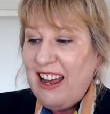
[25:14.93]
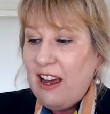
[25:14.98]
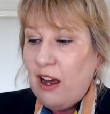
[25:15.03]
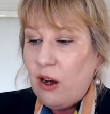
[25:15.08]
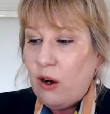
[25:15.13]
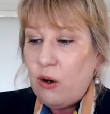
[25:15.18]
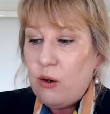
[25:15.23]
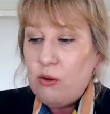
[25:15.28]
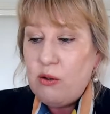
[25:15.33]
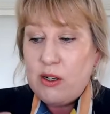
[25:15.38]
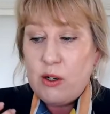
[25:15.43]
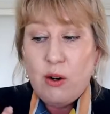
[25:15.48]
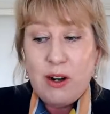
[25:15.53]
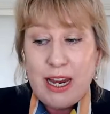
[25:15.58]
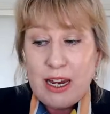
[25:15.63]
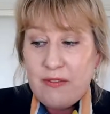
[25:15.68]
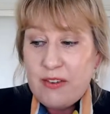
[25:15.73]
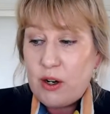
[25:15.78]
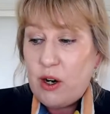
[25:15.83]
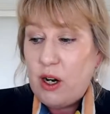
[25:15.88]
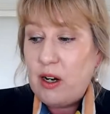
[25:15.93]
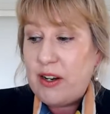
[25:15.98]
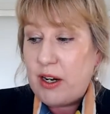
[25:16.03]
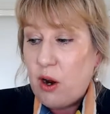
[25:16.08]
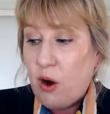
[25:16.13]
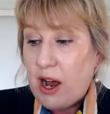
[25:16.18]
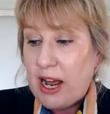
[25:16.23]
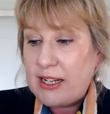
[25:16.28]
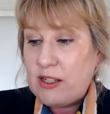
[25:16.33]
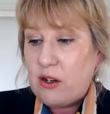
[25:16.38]
or not even
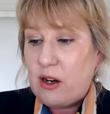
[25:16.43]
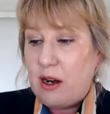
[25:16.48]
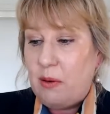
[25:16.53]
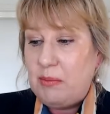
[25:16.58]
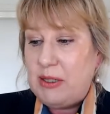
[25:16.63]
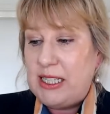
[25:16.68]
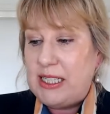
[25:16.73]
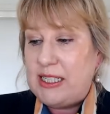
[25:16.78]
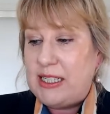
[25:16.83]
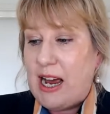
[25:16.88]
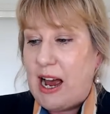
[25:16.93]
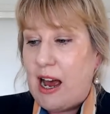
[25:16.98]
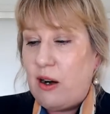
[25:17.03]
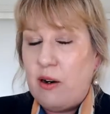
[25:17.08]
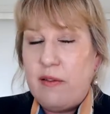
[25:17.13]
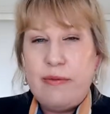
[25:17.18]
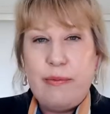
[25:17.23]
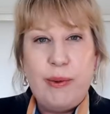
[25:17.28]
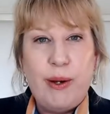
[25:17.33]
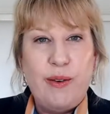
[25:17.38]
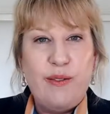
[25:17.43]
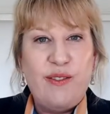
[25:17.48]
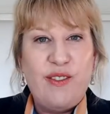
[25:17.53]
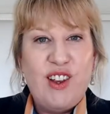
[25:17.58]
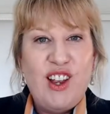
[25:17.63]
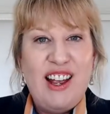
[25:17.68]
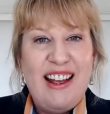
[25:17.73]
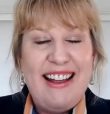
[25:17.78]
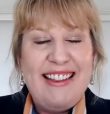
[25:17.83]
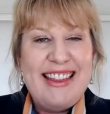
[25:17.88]
overnight time to start off with,
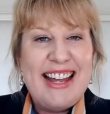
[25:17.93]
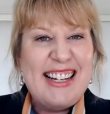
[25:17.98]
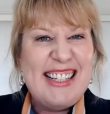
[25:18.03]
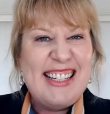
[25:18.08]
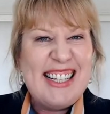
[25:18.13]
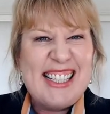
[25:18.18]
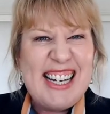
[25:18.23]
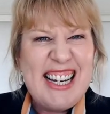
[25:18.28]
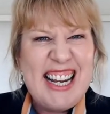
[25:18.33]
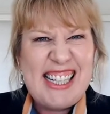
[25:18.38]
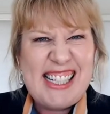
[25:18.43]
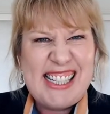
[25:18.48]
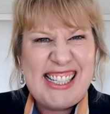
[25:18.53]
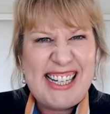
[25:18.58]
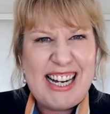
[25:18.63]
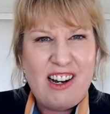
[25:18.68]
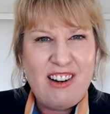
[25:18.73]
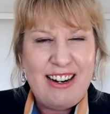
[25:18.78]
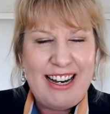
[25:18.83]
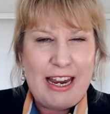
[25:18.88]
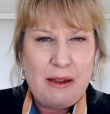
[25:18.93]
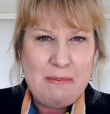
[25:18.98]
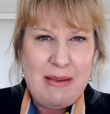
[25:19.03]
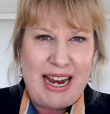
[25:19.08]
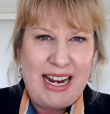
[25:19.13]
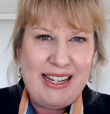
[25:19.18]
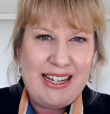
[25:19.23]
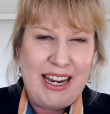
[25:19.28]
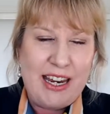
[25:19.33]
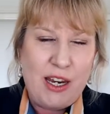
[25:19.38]
that doesn't necessarily
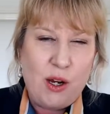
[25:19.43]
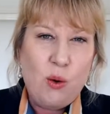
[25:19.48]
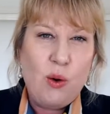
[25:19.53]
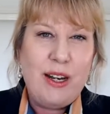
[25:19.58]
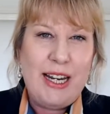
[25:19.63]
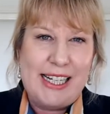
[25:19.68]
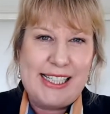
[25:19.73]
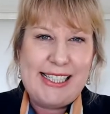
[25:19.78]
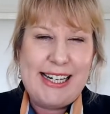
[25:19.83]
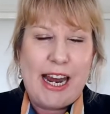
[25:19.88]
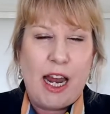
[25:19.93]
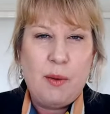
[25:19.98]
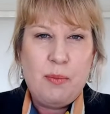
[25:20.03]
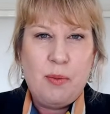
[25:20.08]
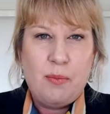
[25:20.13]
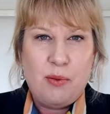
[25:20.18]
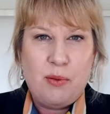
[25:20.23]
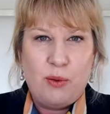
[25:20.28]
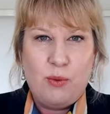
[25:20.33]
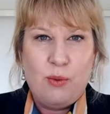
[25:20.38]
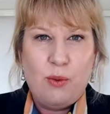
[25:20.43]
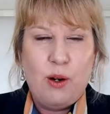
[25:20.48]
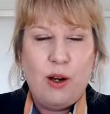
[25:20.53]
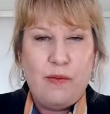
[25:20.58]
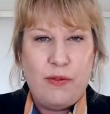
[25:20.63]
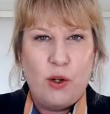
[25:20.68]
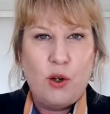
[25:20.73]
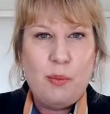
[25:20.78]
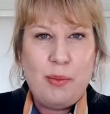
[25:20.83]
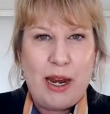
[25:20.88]
mean that you're less capable
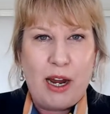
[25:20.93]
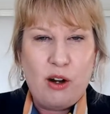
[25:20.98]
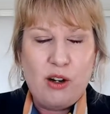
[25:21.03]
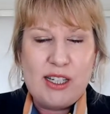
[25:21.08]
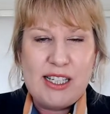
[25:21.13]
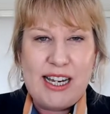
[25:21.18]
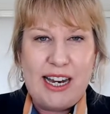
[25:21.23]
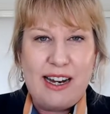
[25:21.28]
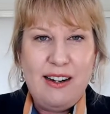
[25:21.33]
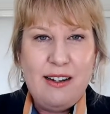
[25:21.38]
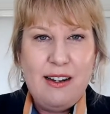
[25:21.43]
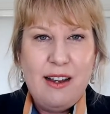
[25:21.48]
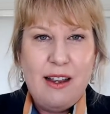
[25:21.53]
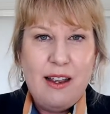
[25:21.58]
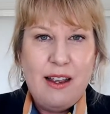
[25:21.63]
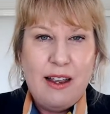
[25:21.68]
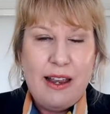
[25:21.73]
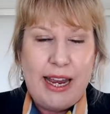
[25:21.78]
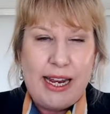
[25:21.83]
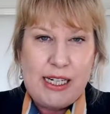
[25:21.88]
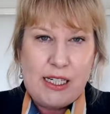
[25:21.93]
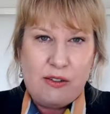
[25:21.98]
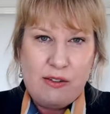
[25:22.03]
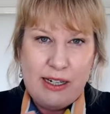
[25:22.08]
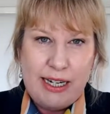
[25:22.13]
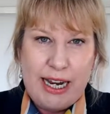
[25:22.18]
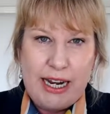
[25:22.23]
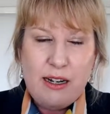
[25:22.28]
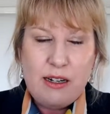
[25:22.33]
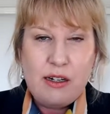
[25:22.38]
of your parenting. It's
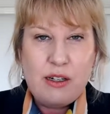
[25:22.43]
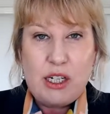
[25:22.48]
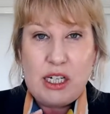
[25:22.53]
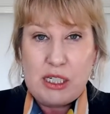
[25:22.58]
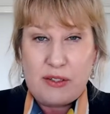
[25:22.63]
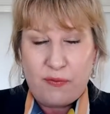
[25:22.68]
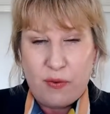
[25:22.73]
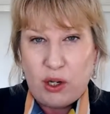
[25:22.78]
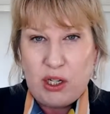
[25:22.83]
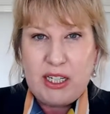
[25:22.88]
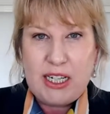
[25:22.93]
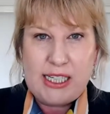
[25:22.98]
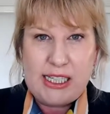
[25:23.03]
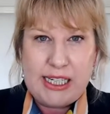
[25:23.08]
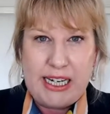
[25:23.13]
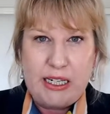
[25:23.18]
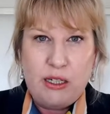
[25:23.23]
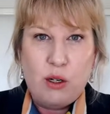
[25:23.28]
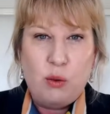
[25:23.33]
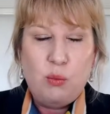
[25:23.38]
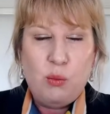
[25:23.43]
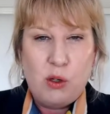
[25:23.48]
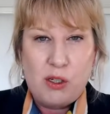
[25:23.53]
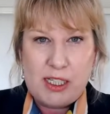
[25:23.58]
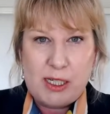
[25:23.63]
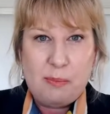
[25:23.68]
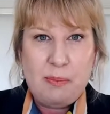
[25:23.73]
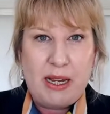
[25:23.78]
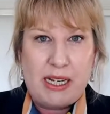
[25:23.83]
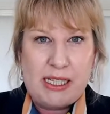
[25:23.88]
really just focusing on
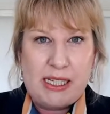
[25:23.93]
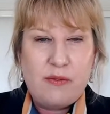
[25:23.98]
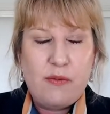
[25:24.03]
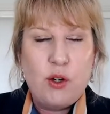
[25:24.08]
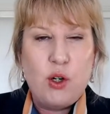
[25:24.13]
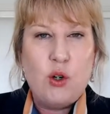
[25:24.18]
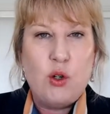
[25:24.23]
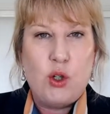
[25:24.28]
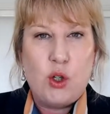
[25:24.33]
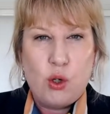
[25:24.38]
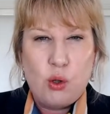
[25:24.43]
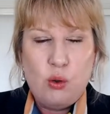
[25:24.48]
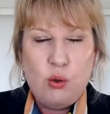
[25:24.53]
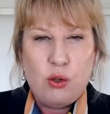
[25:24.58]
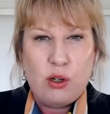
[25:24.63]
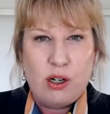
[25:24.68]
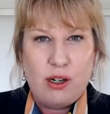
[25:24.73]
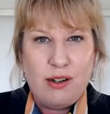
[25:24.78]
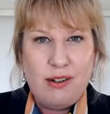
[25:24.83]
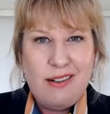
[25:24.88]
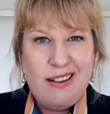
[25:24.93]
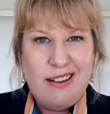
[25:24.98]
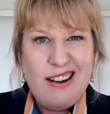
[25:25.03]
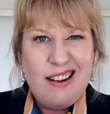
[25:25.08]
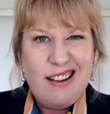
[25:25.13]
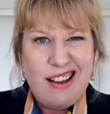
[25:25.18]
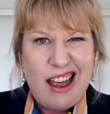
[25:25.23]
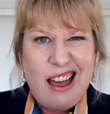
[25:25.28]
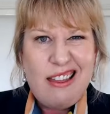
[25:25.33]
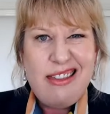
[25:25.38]
what's best for your children
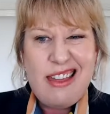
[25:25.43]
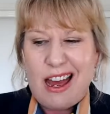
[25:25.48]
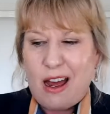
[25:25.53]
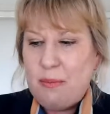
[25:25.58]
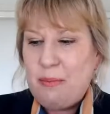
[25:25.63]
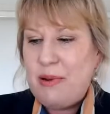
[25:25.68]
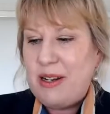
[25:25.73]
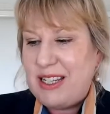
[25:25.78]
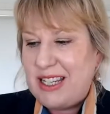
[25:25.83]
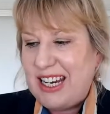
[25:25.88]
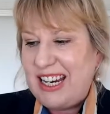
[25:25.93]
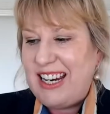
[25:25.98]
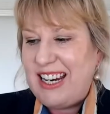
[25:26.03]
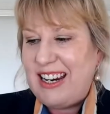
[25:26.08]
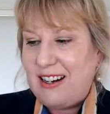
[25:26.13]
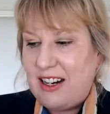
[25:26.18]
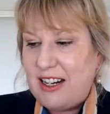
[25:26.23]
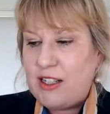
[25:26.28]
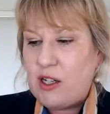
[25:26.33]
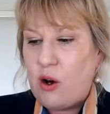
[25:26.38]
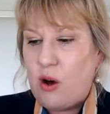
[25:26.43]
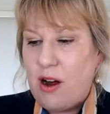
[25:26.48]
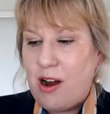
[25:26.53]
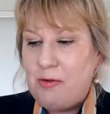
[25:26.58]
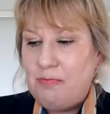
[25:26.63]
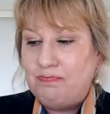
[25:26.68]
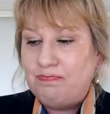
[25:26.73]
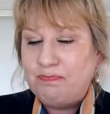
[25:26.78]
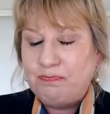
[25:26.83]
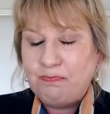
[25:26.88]
at that particular time.